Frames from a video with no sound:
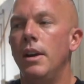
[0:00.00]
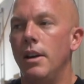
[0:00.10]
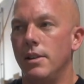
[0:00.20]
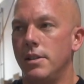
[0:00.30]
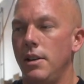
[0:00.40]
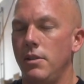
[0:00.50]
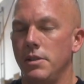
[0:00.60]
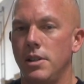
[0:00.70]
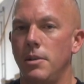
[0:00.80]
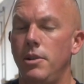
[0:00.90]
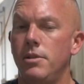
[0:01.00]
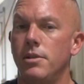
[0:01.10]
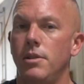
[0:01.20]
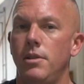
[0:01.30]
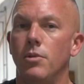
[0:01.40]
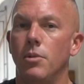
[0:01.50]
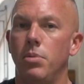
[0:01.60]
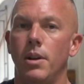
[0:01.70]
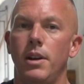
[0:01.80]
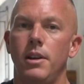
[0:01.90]
A sundown sub usually will
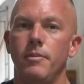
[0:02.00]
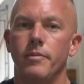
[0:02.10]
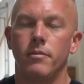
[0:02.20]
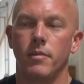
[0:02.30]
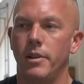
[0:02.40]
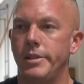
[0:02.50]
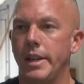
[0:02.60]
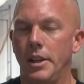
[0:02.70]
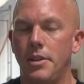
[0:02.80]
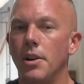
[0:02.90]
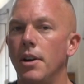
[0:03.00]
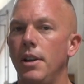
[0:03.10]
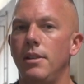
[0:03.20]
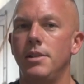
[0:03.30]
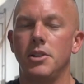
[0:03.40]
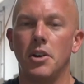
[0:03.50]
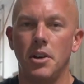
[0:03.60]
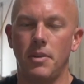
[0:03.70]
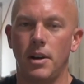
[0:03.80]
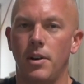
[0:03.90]
play, say, 30 to
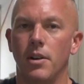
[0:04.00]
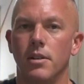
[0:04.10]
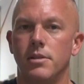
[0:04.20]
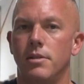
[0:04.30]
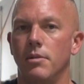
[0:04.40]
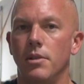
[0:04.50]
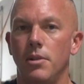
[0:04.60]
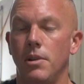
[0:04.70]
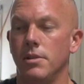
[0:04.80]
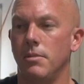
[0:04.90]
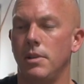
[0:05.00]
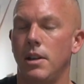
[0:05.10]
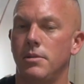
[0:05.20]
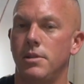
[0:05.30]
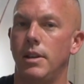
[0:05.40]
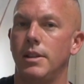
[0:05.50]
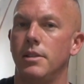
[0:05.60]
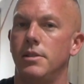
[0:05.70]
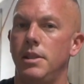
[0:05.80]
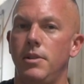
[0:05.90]
35 hertz really well. Sometimes like the
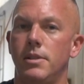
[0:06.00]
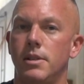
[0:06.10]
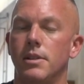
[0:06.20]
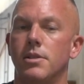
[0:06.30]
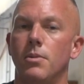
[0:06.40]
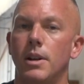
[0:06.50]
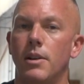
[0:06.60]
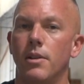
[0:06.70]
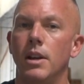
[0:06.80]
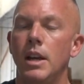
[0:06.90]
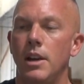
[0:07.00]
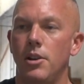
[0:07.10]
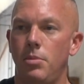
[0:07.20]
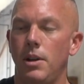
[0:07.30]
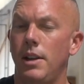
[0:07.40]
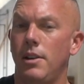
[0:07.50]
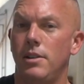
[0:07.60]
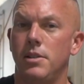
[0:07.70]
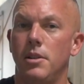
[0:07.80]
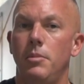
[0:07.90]
ZV6 or whatever, it'll play down
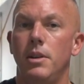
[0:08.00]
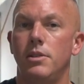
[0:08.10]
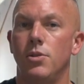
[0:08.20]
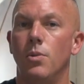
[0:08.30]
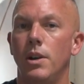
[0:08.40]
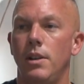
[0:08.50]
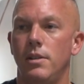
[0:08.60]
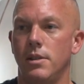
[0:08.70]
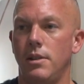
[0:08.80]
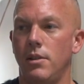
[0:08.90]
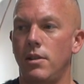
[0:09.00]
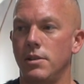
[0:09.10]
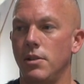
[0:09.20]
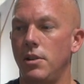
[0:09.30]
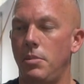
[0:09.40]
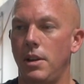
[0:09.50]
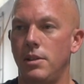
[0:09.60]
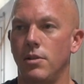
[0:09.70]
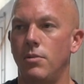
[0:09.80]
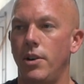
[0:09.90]
into the mid 20s, and it also
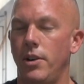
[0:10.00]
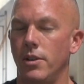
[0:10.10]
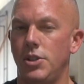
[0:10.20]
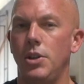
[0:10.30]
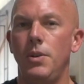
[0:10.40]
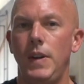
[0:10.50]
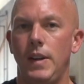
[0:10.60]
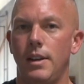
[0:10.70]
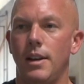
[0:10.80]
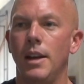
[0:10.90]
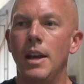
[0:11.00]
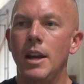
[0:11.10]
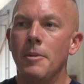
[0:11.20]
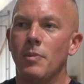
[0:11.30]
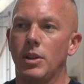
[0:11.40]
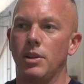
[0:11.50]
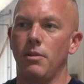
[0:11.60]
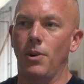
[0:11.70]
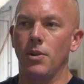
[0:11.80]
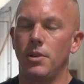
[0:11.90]
depends on where you're tuning it at. But the
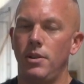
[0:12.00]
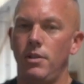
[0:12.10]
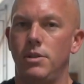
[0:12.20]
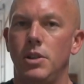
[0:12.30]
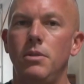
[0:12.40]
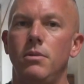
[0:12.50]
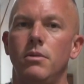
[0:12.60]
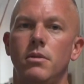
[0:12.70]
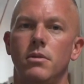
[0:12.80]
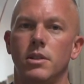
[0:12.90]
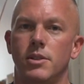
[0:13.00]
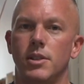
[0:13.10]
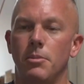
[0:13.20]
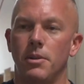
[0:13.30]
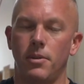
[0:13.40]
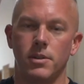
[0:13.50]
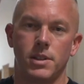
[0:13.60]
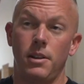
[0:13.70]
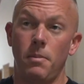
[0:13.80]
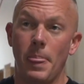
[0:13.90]
further you tune the subwoofer,
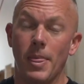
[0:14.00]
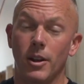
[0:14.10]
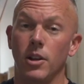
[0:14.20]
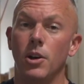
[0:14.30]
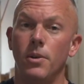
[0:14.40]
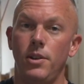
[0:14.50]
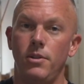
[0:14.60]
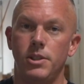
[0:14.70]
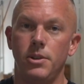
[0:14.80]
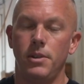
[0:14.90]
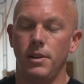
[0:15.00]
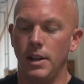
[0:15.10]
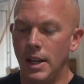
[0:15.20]
say the lower you tune it,